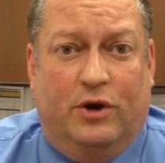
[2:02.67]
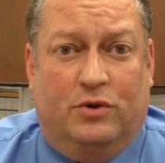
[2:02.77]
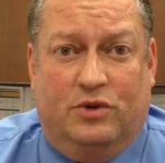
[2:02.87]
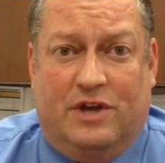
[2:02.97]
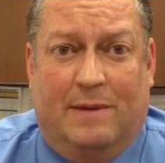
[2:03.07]

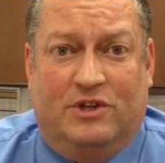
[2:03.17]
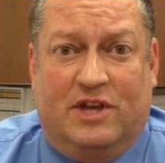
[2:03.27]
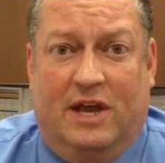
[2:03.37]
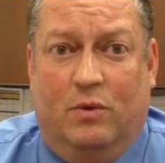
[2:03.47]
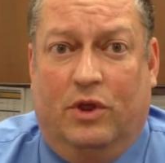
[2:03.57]
to his
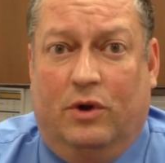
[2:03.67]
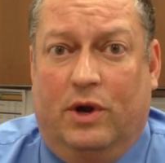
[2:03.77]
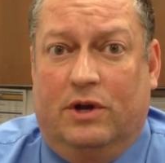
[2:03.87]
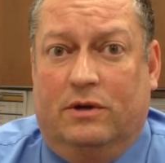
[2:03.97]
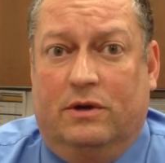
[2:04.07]
homicide, whether
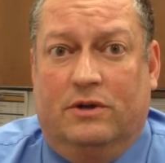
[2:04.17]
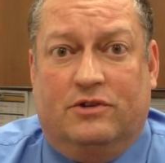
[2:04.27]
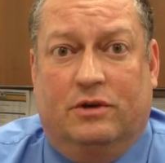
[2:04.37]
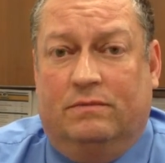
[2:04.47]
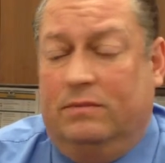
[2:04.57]
it
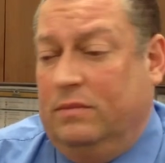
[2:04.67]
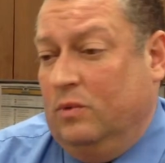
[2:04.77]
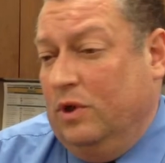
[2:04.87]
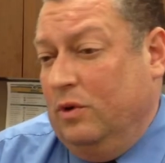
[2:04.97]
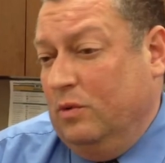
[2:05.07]

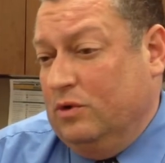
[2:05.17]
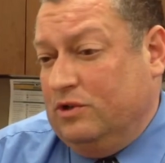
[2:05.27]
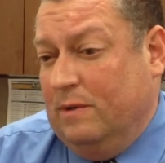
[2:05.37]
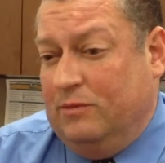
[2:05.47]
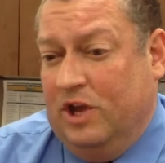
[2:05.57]
was
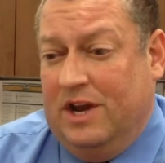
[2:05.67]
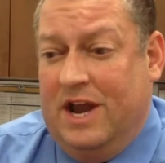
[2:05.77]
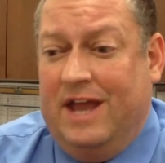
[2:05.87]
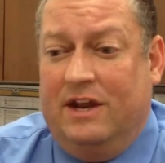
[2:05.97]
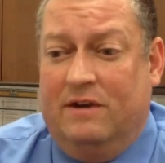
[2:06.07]
something
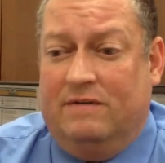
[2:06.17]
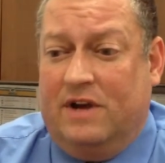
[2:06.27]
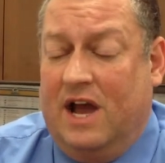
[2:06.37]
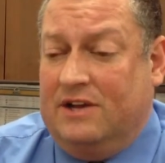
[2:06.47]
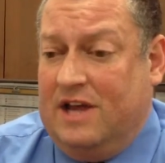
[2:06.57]
negative, a
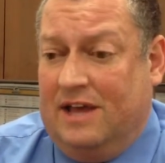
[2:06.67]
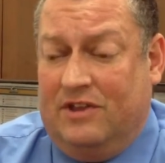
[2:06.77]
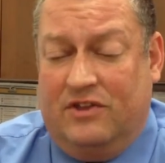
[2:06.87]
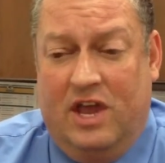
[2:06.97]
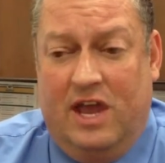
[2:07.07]
contact
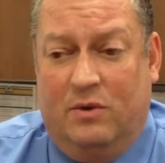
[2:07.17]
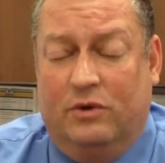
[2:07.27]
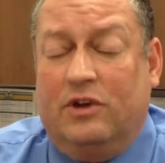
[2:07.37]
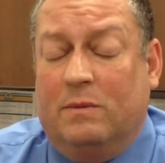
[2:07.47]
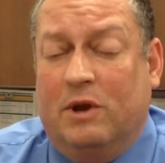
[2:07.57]
that they had
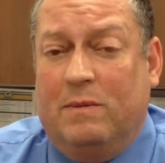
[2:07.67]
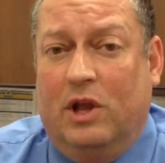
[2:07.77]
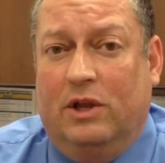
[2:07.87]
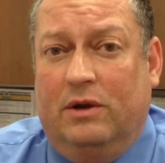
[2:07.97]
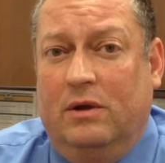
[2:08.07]
with Doug
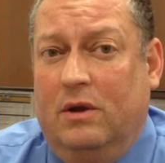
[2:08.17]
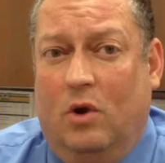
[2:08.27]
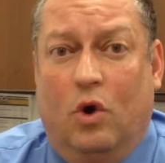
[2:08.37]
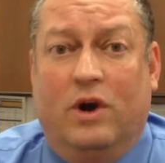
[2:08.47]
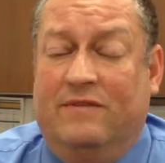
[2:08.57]
McMillan,
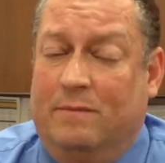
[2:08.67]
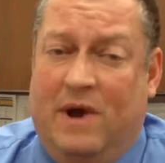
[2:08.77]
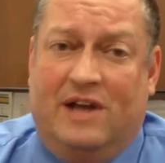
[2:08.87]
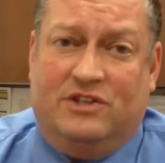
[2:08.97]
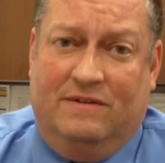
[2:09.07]
or even
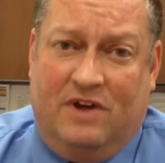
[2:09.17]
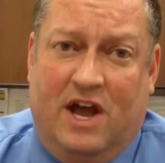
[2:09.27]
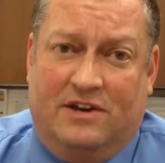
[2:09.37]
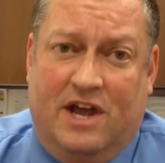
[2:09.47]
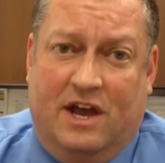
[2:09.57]
positive
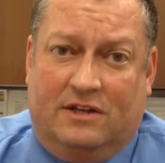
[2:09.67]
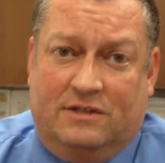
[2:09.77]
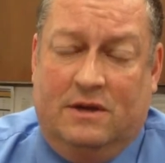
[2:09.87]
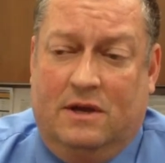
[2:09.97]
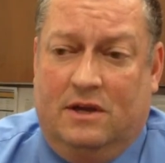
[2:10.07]
contacts,
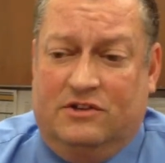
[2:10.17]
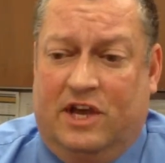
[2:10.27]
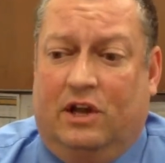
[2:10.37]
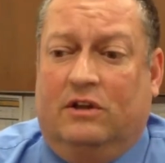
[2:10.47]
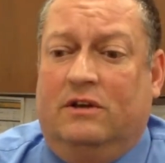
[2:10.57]
because
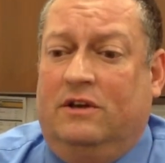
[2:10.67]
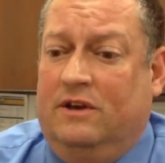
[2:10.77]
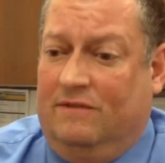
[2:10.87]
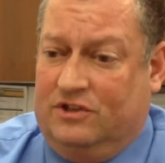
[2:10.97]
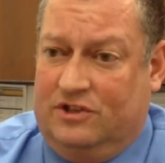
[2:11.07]
that'll
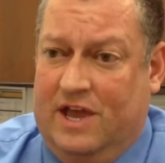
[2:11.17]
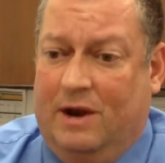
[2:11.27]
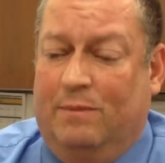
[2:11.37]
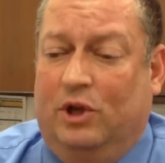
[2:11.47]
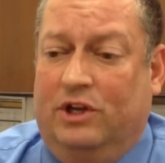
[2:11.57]
give us that
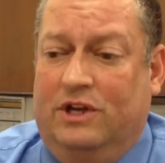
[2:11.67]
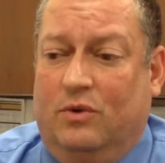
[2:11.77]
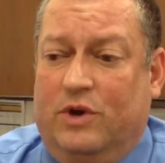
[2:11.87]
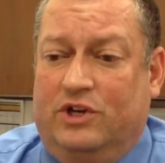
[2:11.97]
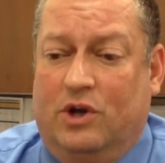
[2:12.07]
ability to
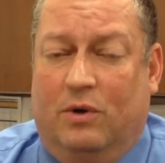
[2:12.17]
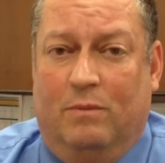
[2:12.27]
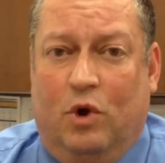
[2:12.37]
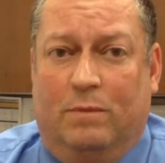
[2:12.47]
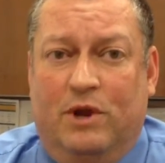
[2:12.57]
reach out
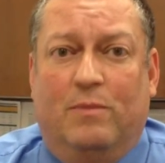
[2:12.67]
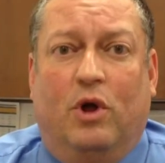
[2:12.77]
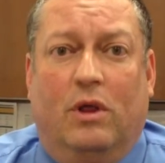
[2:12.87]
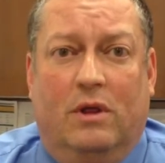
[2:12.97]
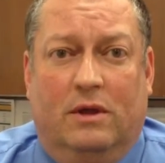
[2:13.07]
more
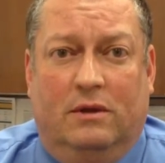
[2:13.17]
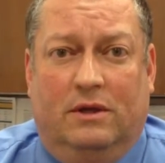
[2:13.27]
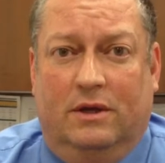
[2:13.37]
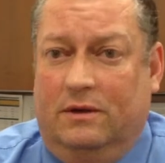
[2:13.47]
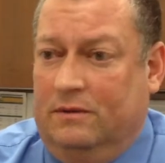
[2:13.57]
people
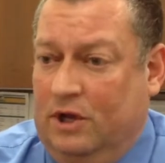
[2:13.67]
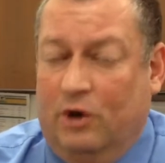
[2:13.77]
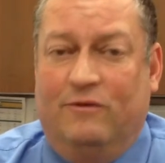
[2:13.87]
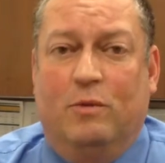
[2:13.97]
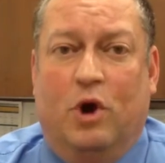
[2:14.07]
and
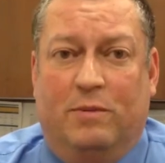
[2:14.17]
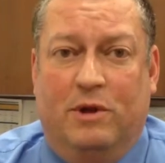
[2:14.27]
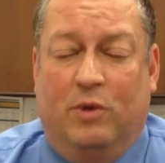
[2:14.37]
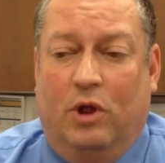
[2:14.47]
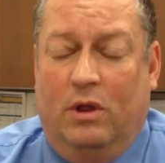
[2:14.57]
interview more
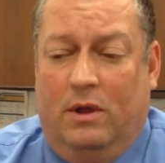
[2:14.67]
people.